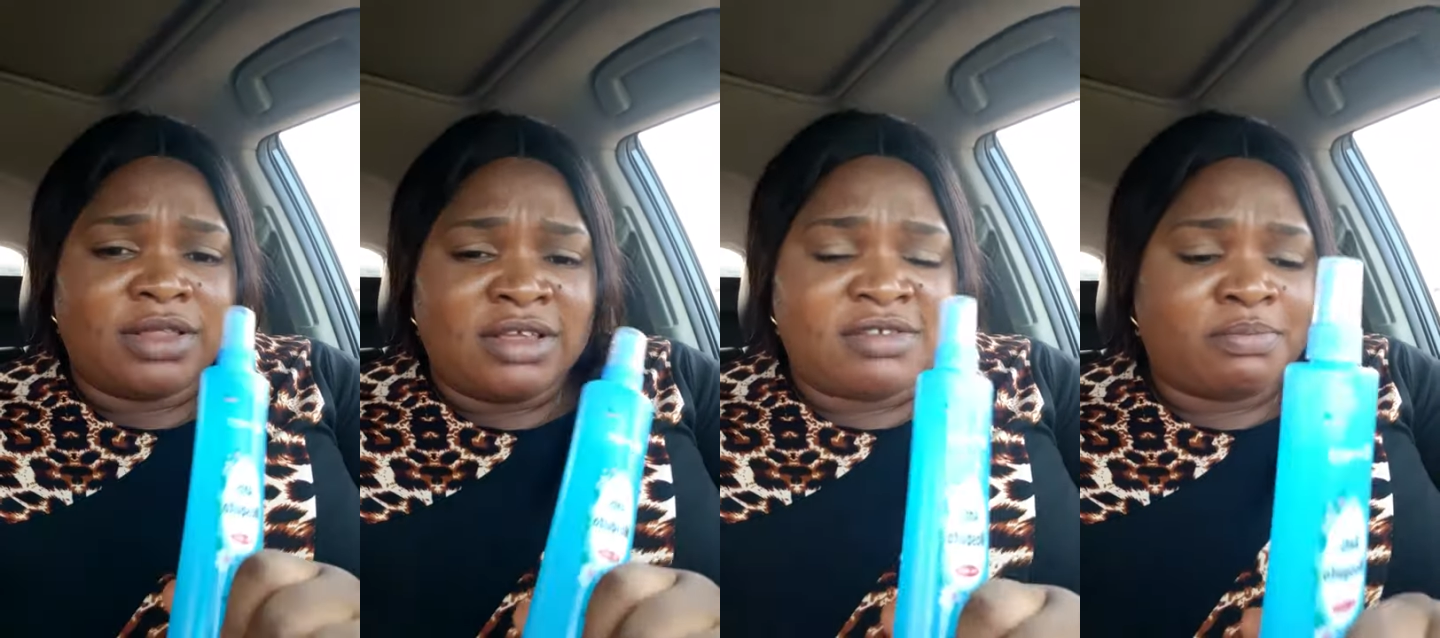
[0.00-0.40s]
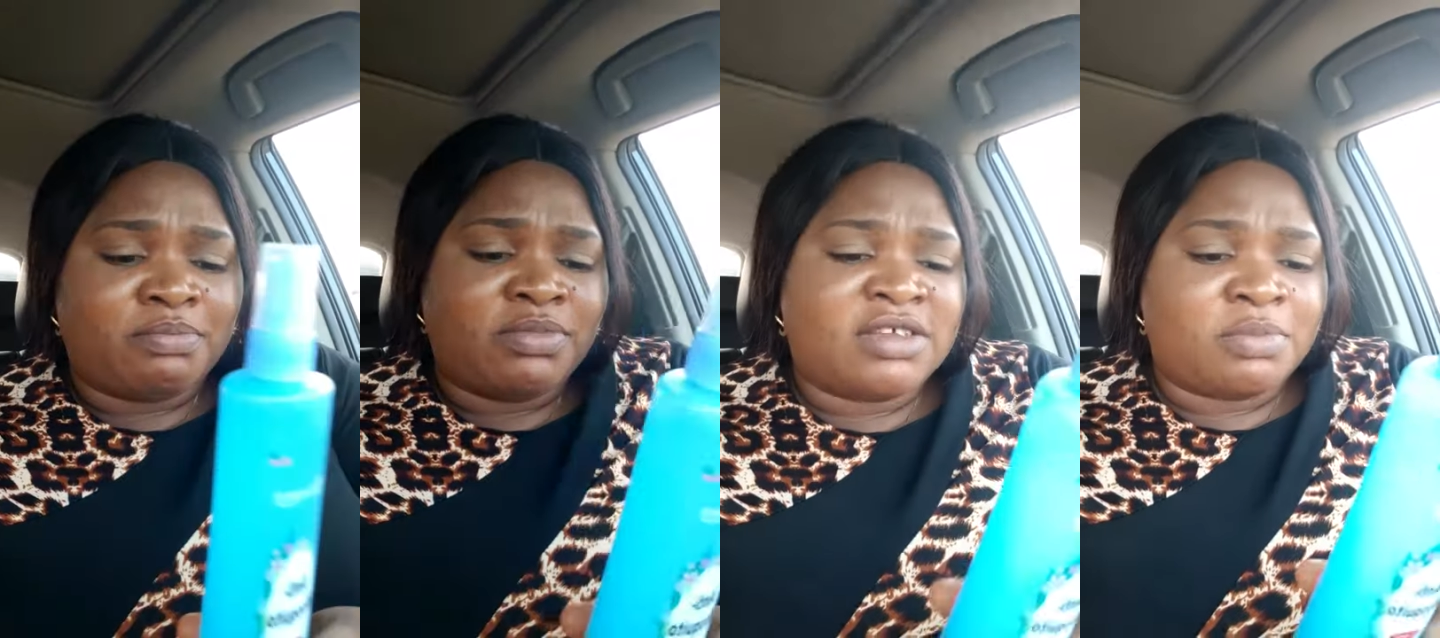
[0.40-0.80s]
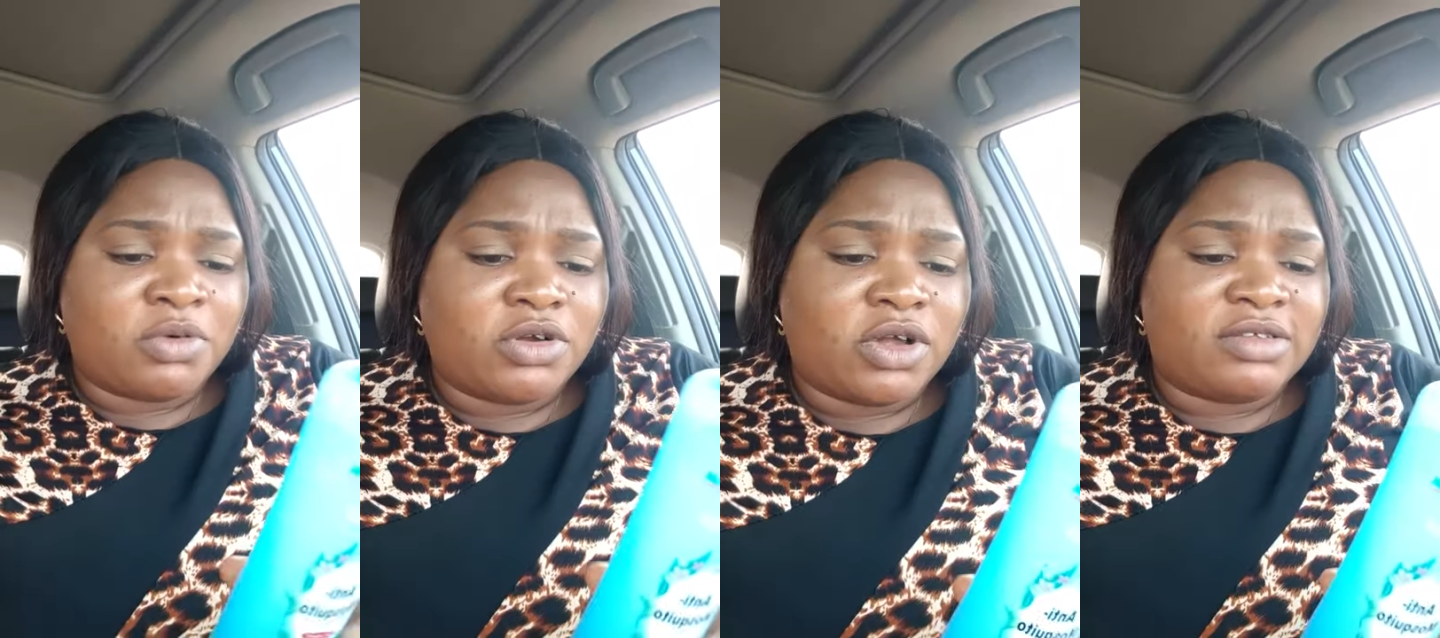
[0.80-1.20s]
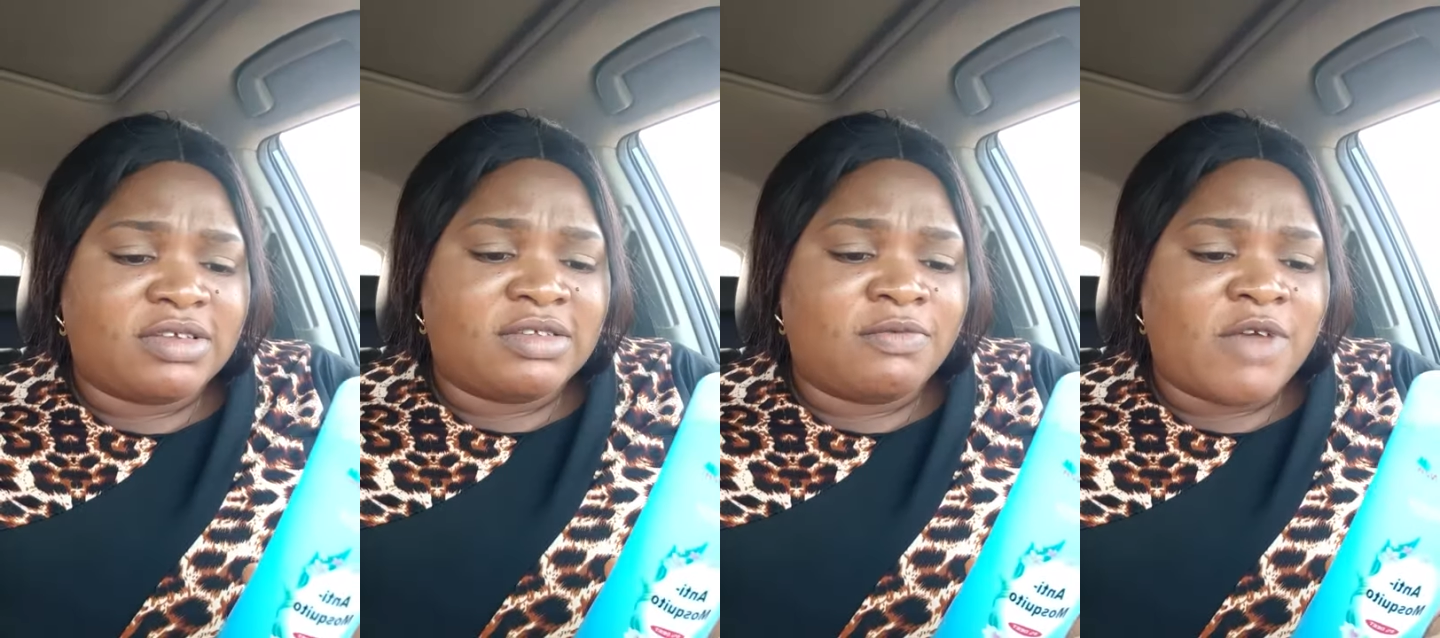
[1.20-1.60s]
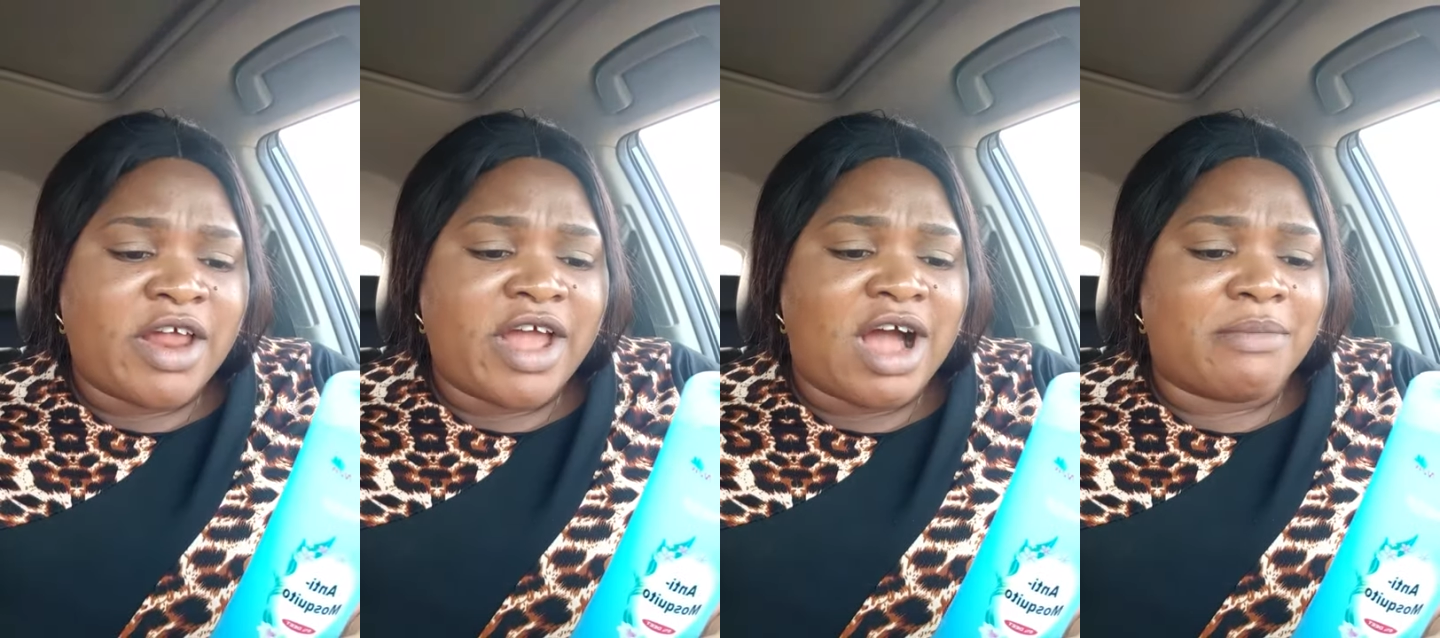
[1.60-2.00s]
This product is
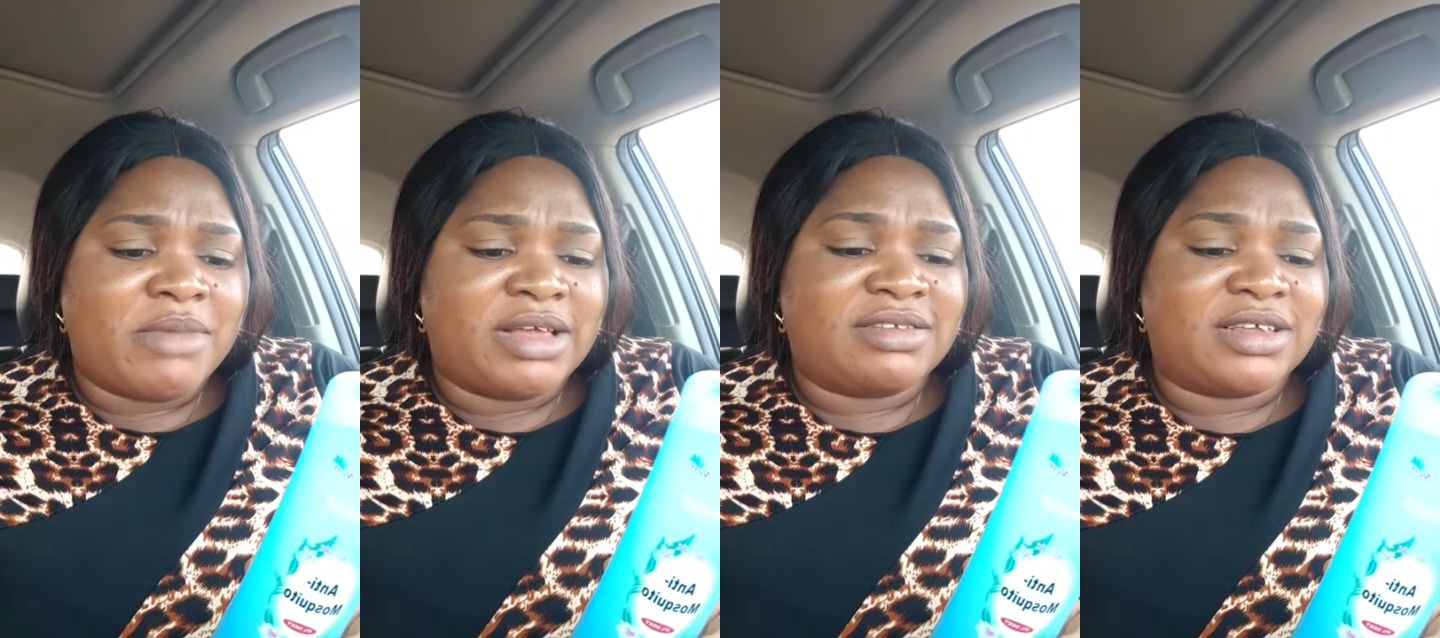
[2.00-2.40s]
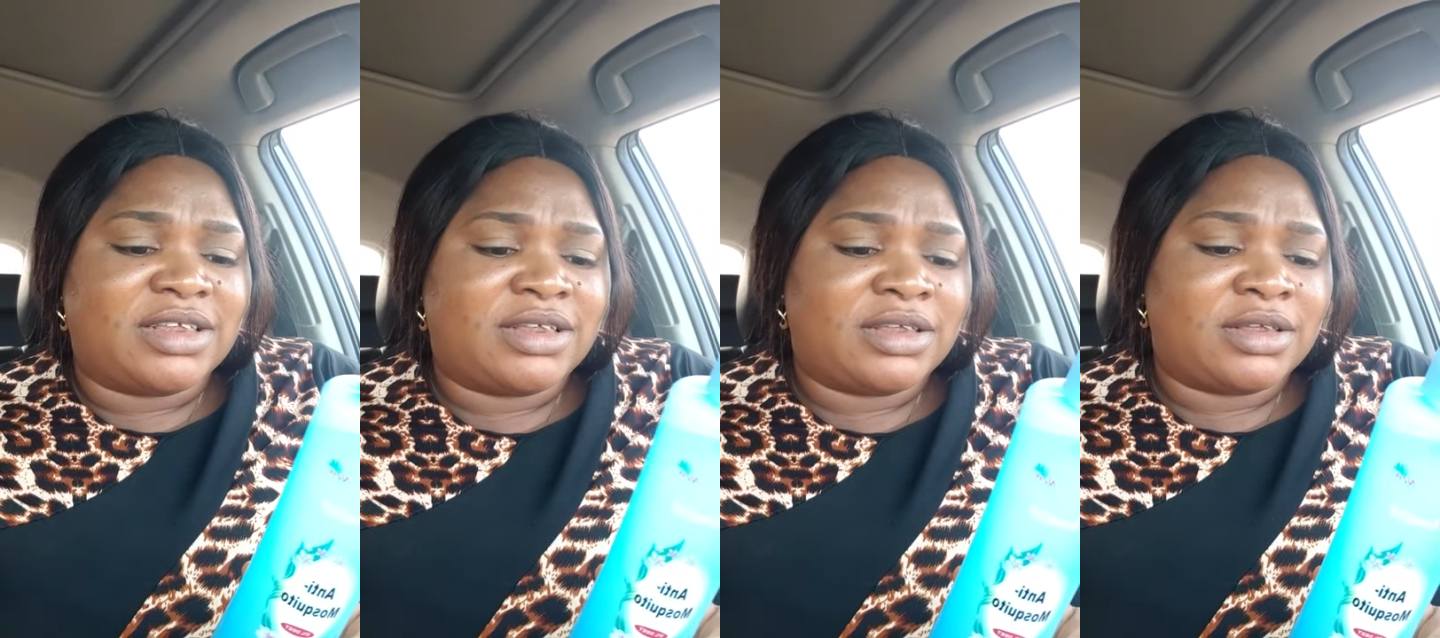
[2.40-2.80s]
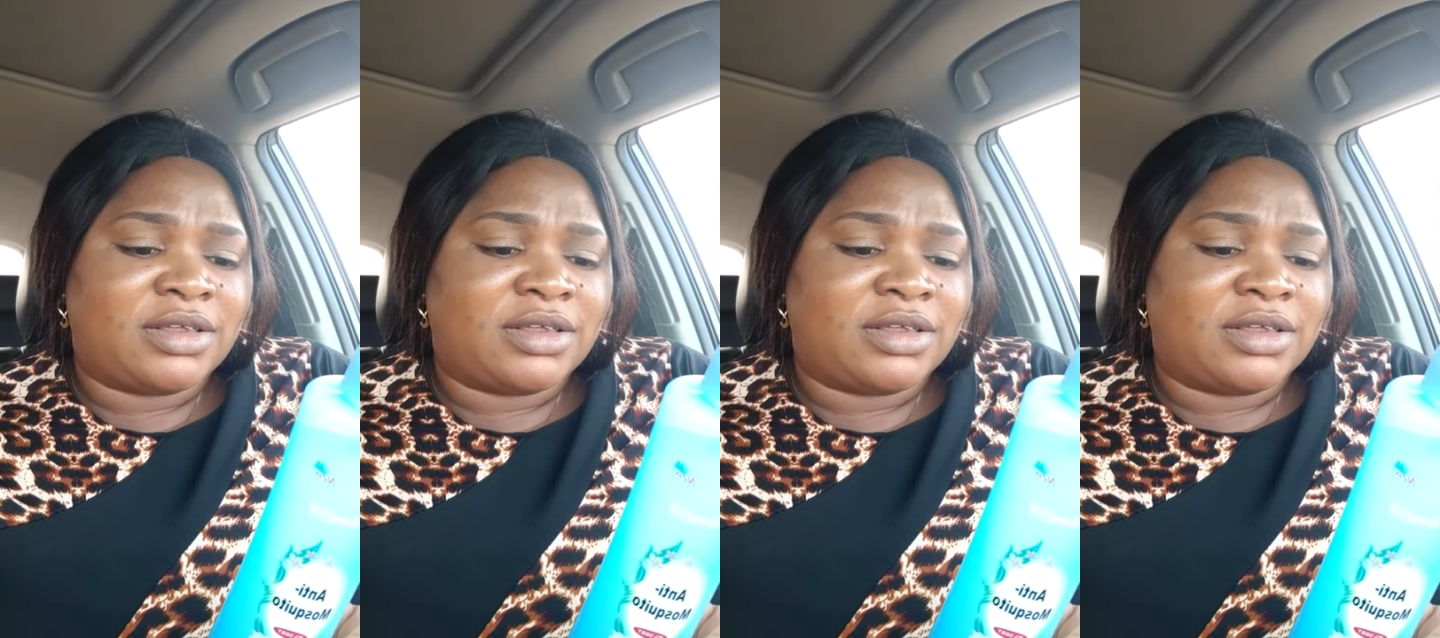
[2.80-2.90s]
very amazing.